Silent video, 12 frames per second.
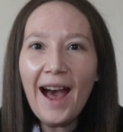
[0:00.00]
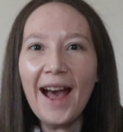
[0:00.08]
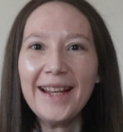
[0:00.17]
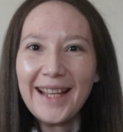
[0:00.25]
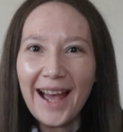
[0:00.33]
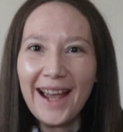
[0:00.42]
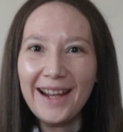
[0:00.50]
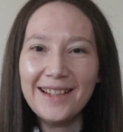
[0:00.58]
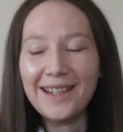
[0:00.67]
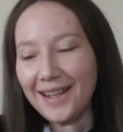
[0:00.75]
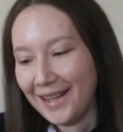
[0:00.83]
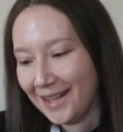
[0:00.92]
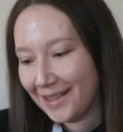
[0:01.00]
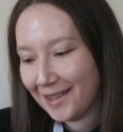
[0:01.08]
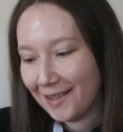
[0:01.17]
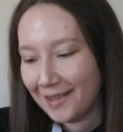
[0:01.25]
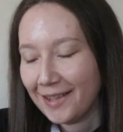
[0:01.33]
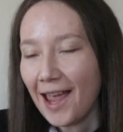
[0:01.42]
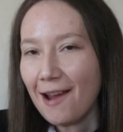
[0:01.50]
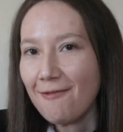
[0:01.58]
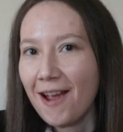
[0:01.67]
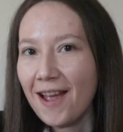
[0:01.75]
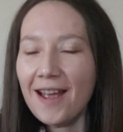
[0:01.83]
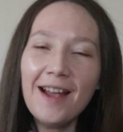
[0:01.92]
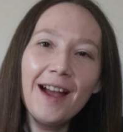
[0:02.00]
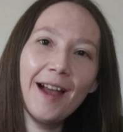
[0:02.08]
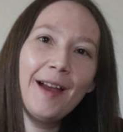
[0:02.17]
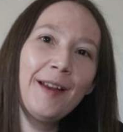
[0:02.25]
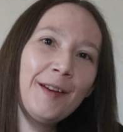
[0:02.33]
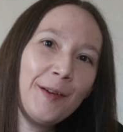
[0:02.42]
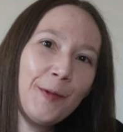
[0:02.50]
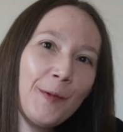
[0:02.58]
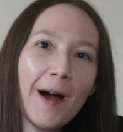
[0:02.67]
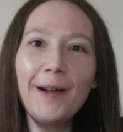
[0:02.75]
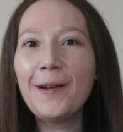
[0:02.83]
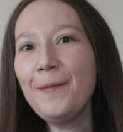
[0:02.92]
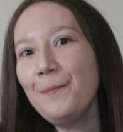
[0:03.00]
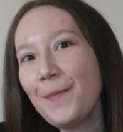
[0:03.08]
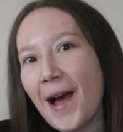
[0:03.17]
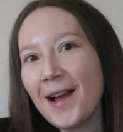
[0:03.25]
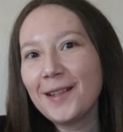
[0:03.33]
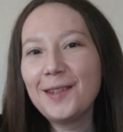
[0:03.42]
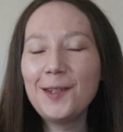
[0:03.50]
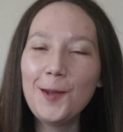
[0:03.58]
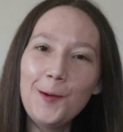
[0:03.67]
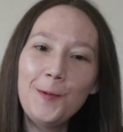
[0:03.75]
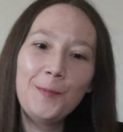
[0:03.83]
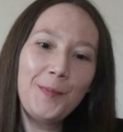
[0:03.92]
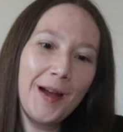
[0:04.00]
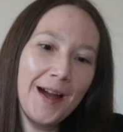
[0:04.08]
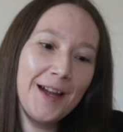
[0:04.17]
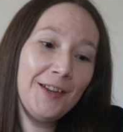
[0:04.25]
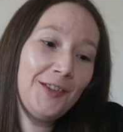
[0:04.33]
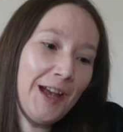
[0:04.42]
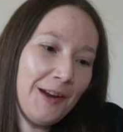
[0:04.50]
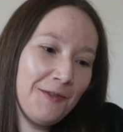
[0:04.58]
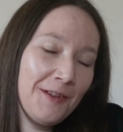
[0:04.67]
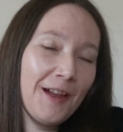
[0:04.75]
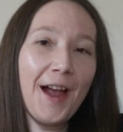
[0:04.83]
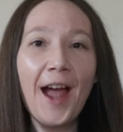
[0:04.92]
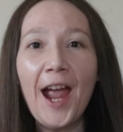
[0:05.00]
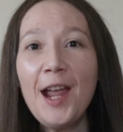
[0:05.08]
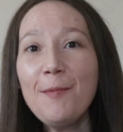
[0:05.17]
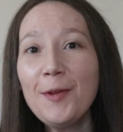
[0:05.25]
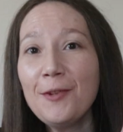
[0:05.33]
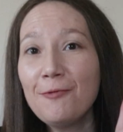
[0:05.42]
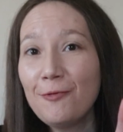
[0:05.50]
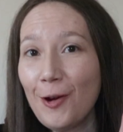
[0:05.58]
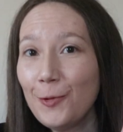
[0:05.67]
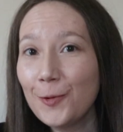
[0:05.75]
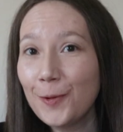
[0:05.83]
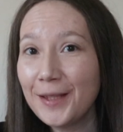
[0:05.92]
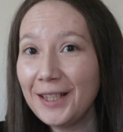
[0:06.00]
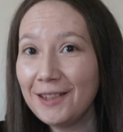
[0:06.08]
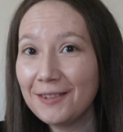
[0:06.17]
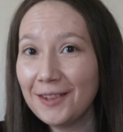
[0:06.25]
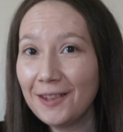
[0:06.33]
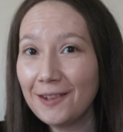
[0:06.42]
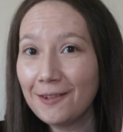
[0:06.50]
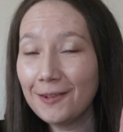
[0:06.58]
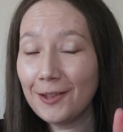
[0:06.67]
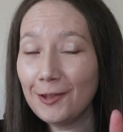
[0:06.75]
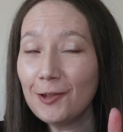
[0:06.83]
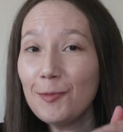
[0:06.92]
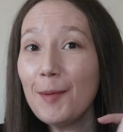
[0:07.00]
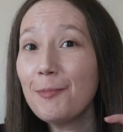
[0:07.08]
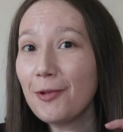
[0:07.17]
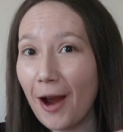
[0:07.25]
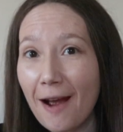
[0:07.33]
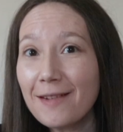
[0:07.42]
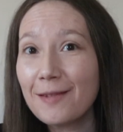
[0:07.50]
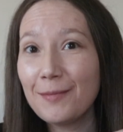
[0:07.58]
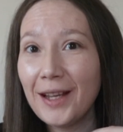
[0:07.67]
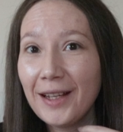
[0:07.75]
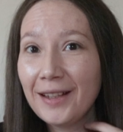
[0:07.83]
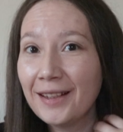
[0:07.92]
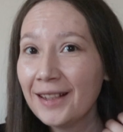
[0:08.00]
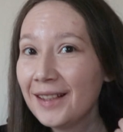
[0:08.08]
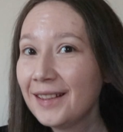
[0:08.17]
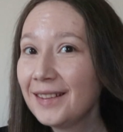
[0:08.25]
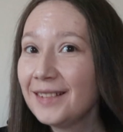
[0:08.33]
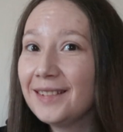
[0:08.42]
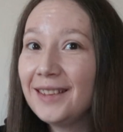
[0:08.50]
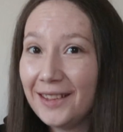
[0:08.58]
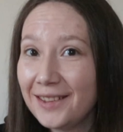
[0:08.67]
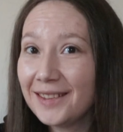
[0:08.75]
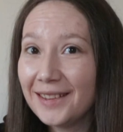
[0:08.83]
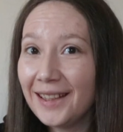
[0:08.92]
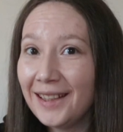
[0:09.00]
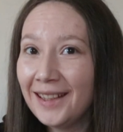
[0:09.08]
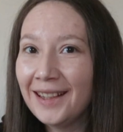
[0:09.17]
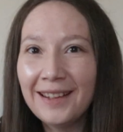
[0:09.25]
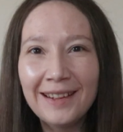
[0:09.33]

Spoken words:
Hi guys, it's Sarah and welcome back to my channel. I am on a roll with these videos. You should be proud of me, literally.